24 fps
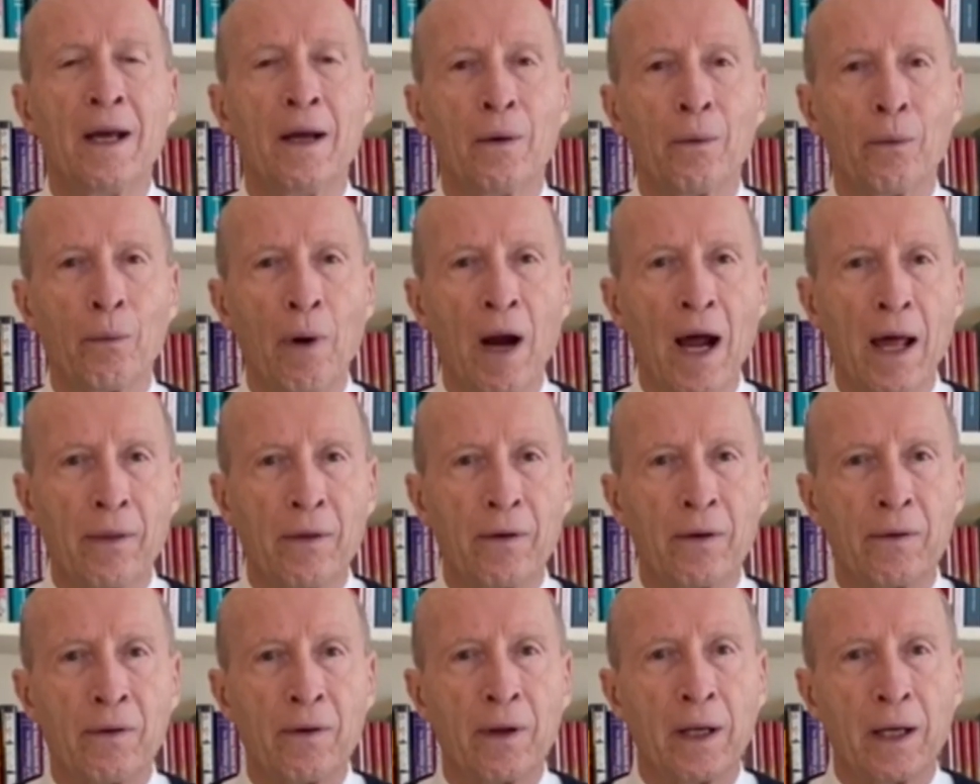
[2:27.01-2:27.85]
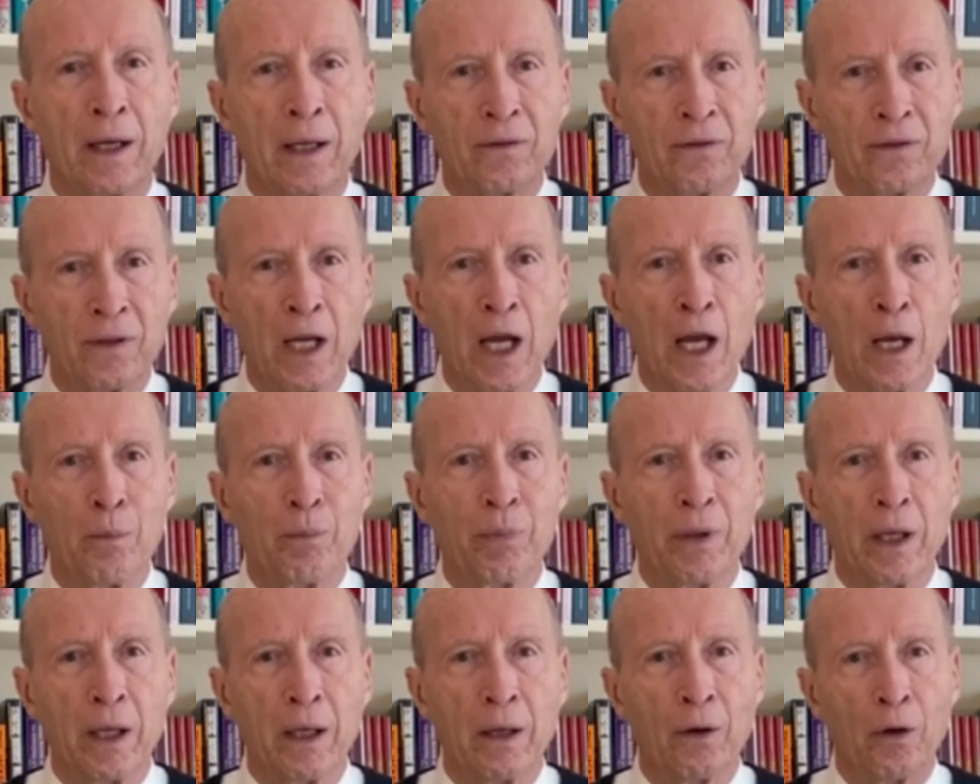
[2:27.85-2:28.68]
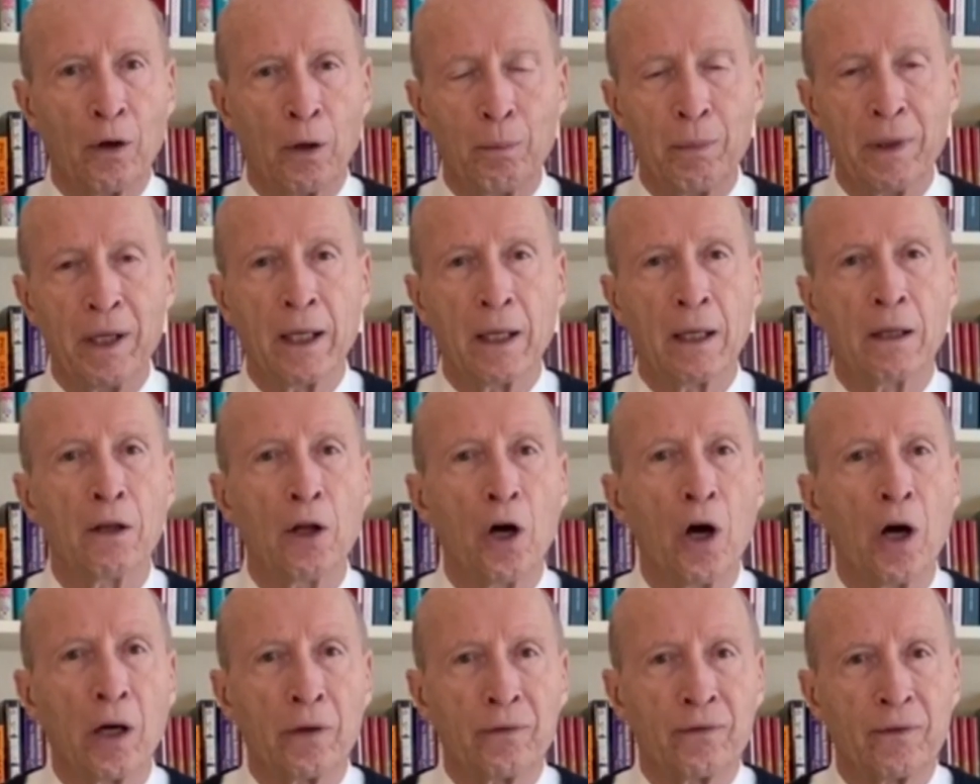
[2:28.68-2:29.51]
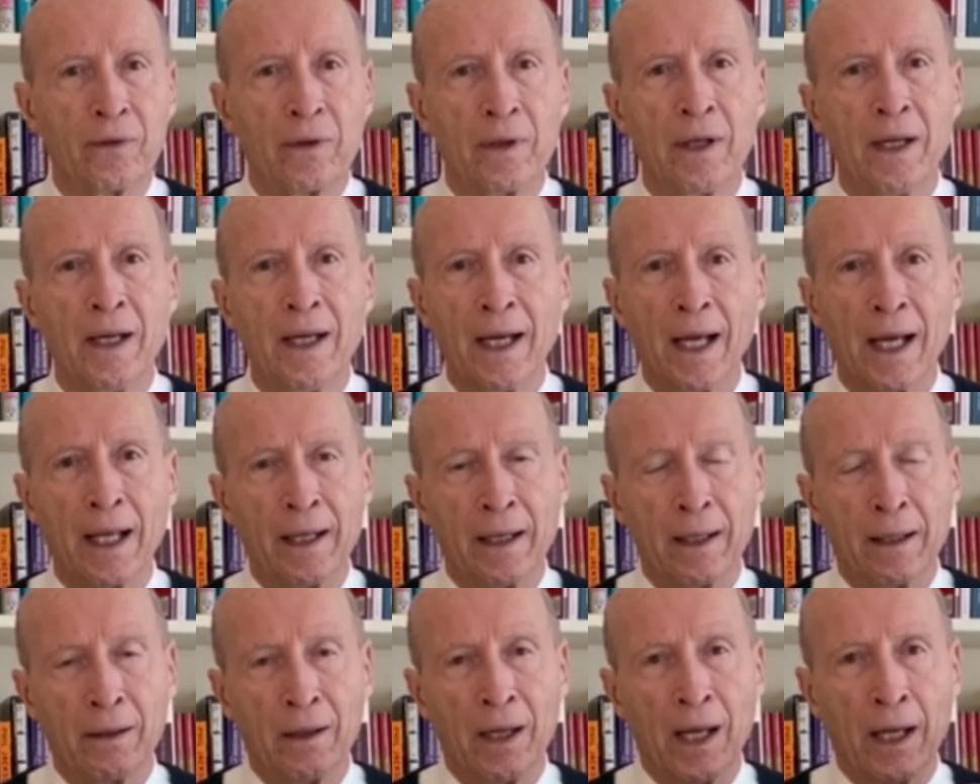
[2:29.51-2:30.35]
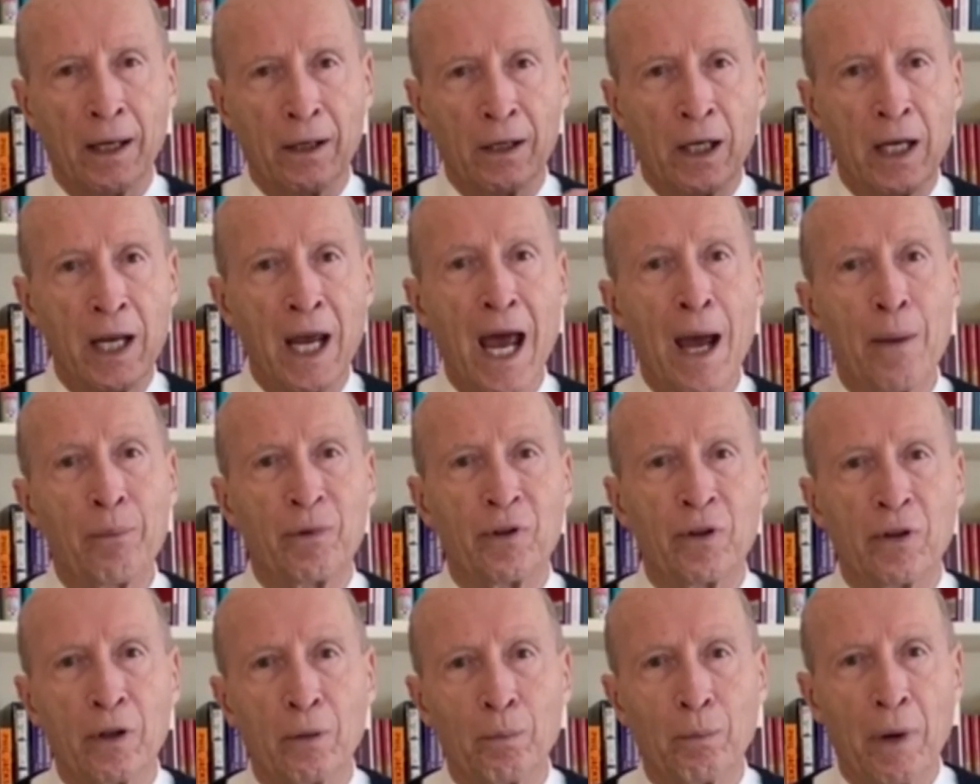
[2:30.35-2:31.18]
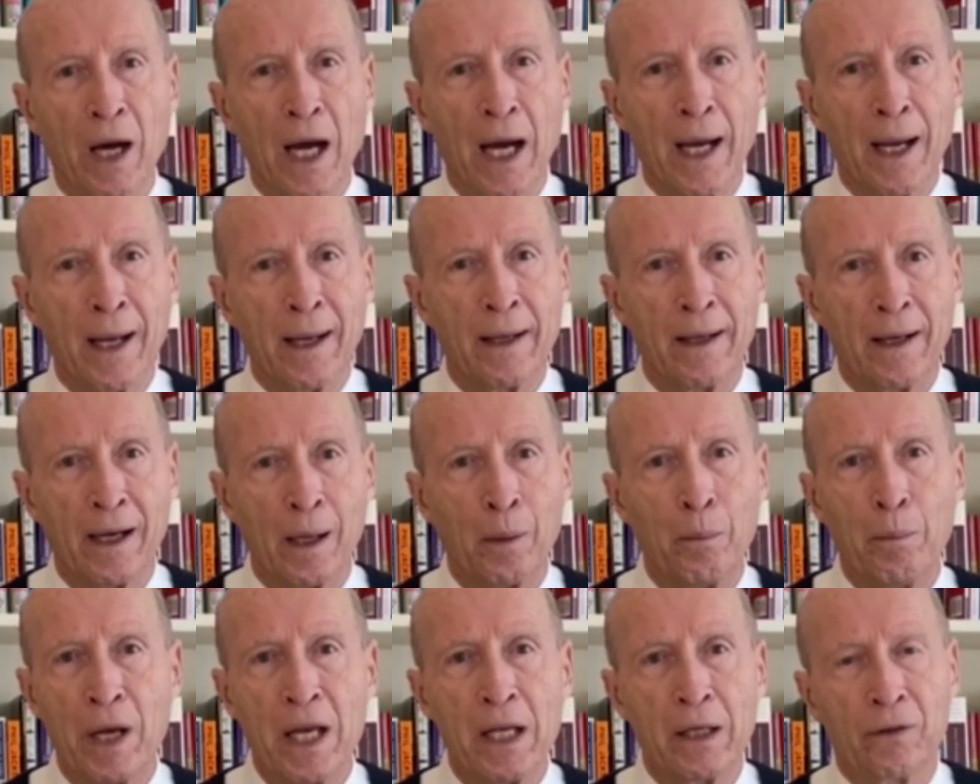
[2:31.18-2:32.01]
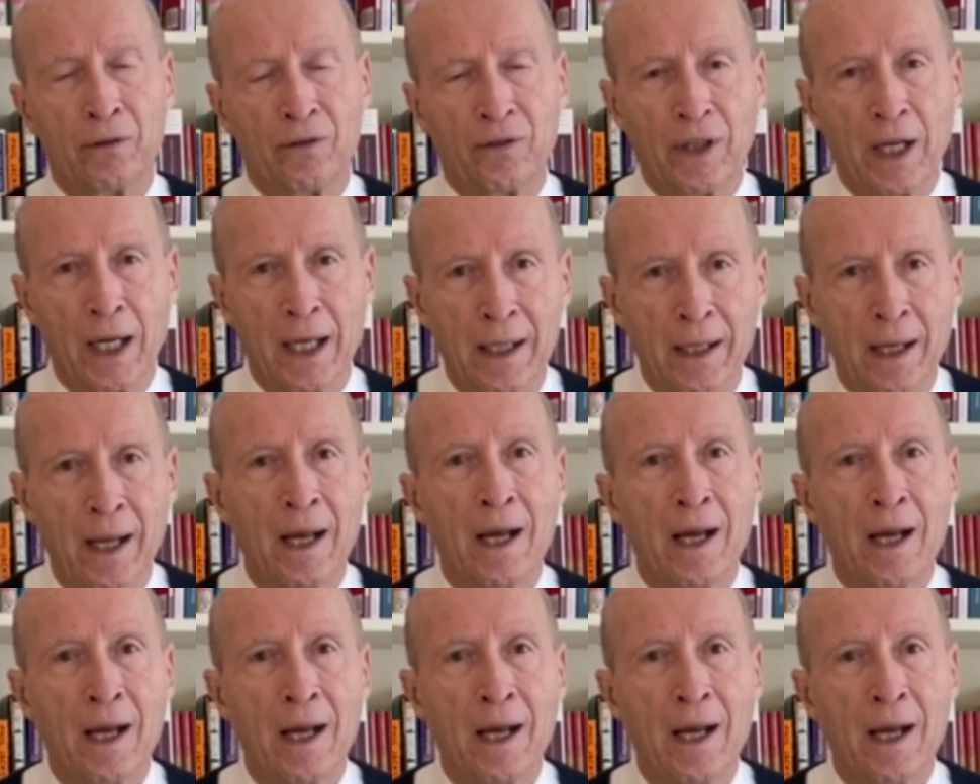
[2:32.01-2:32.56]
rather than escaping or being lost and captured by a beta state.